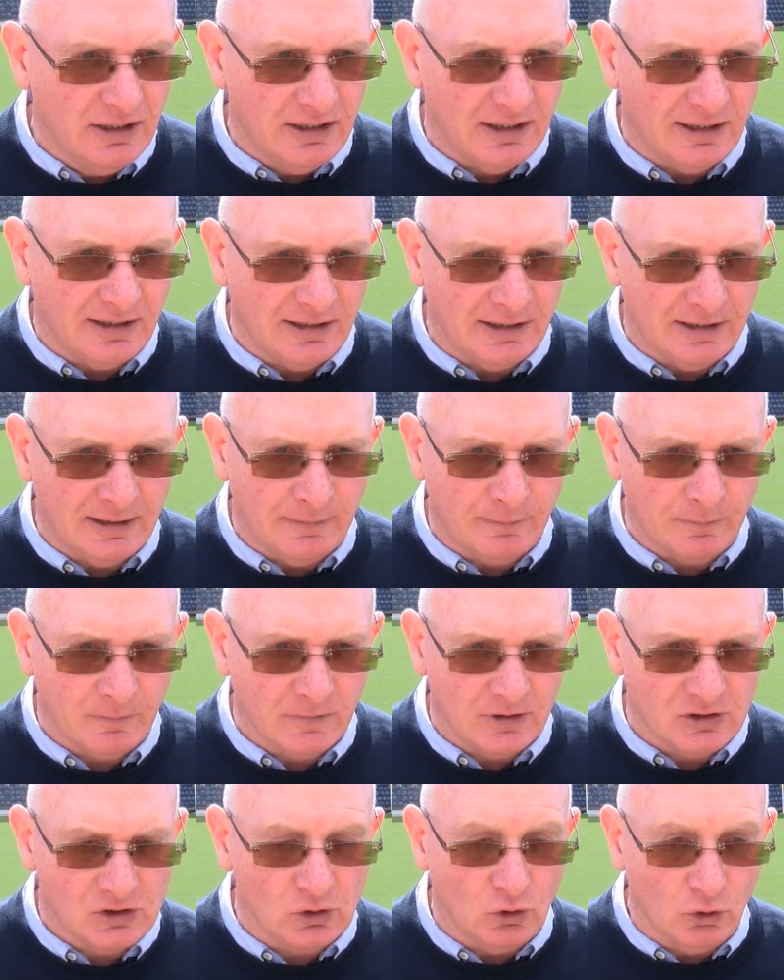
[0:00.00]
Um,
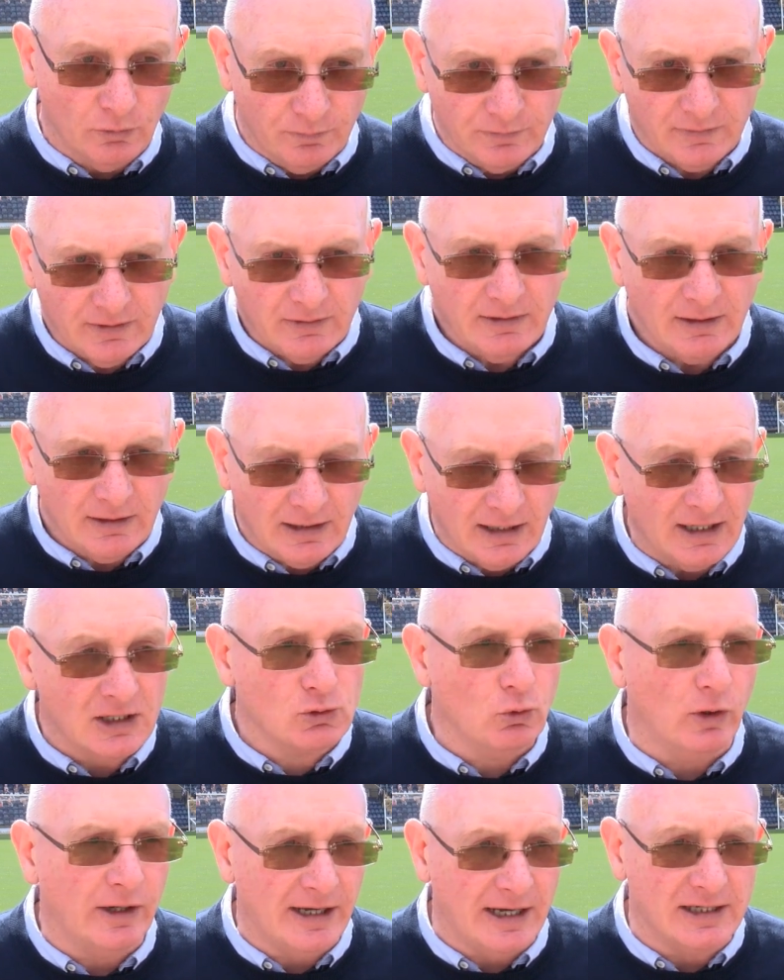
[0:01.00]
so it is
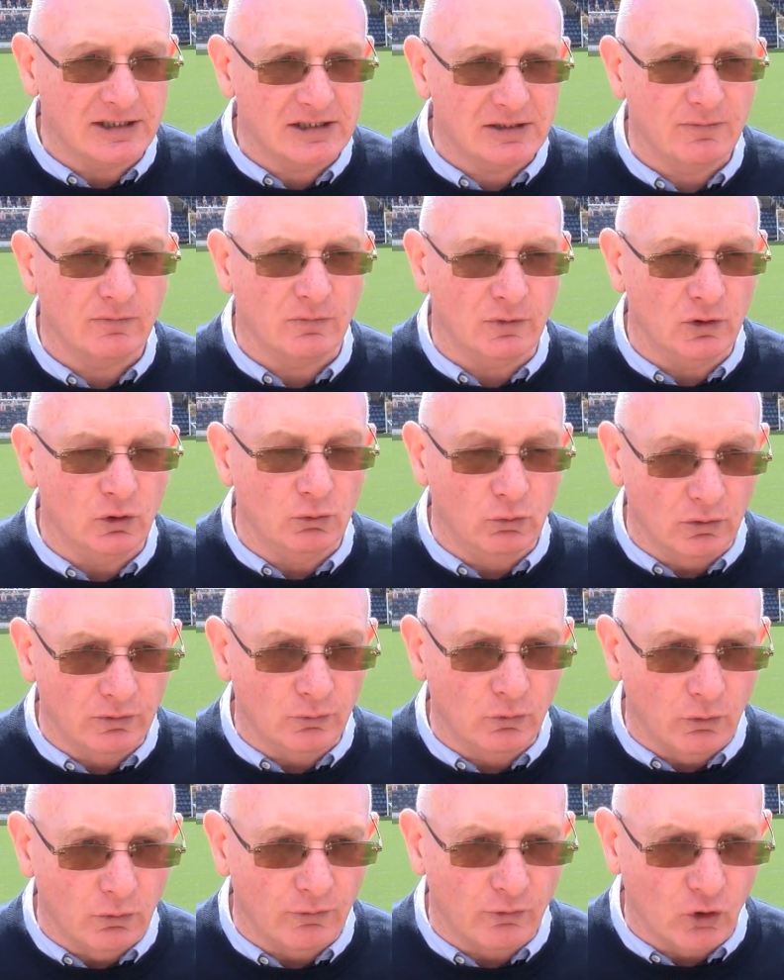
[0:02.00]
what it is. We know, we
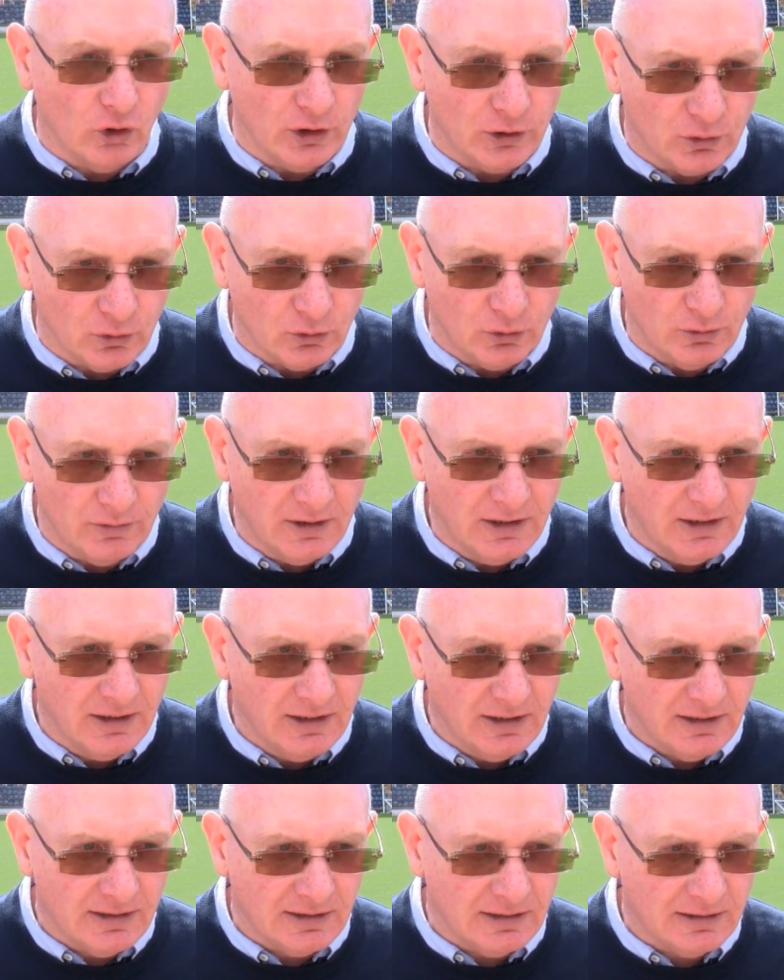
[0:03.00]
know what we've got to do.
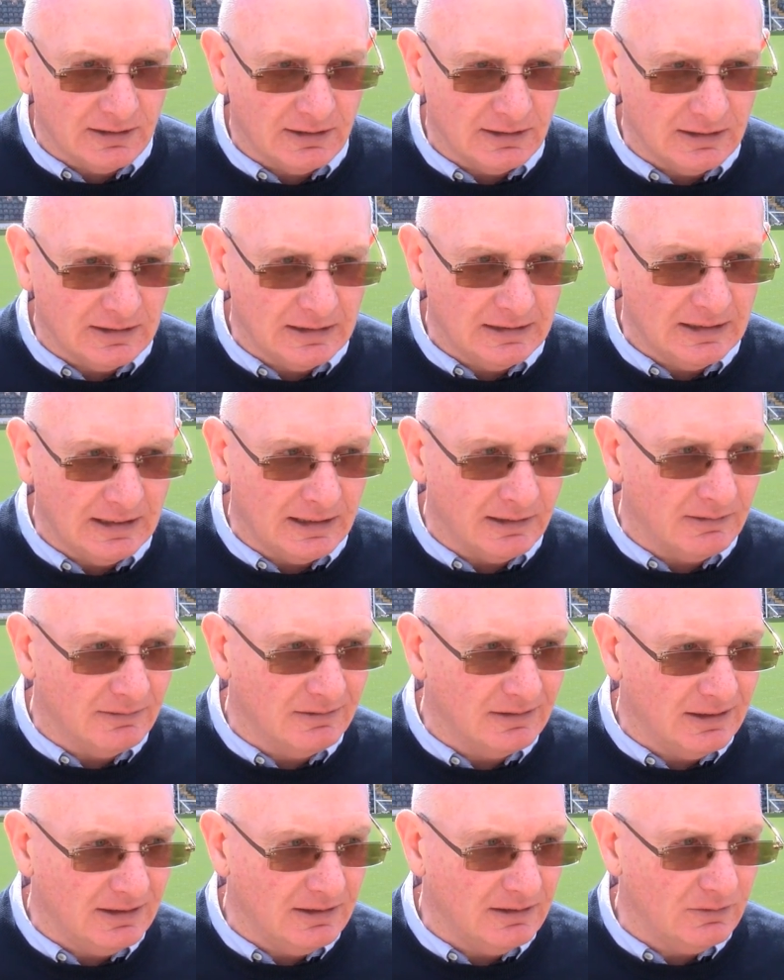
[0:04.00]
Uh,
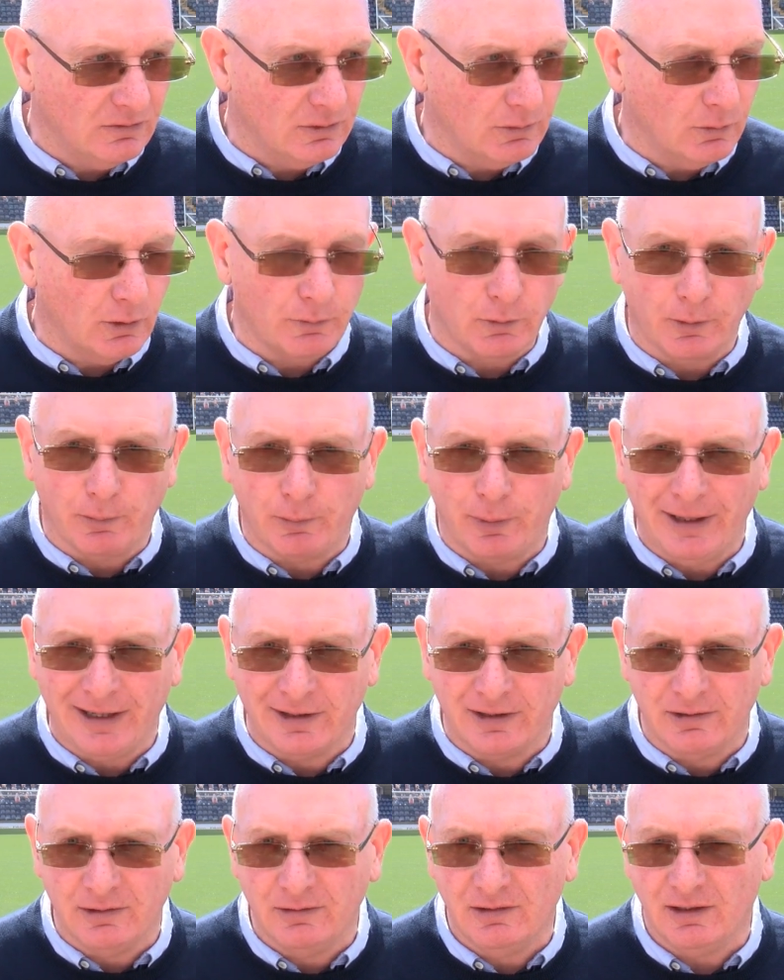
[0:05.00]
and uh, we're
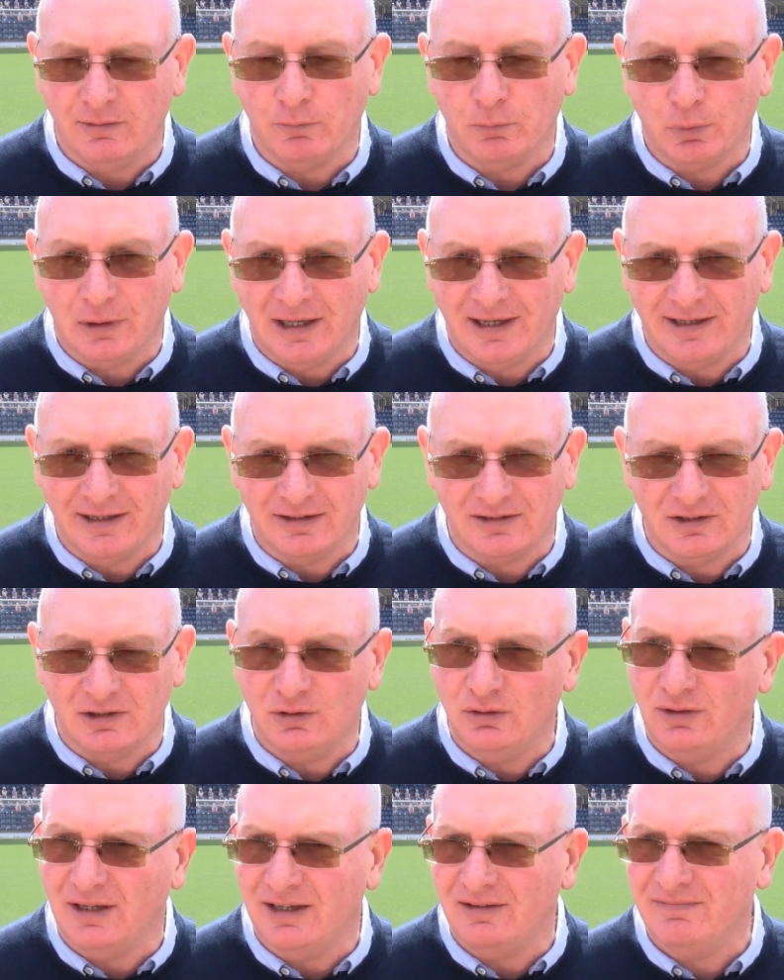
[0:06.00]
preparing and planning to
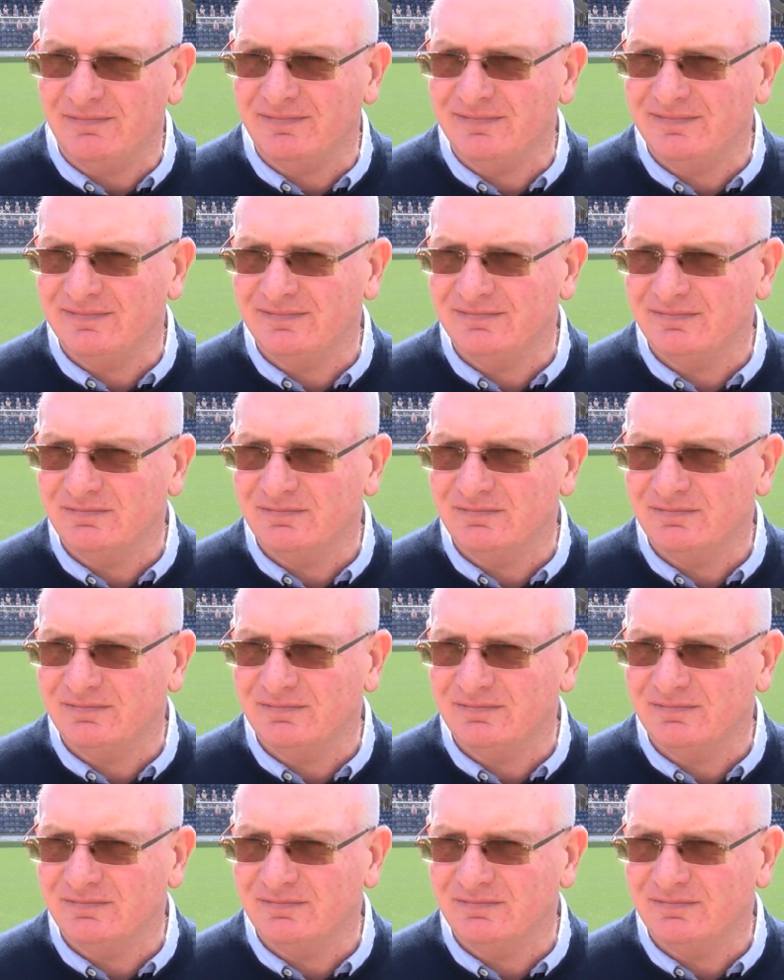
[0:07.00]
do that. Yeah.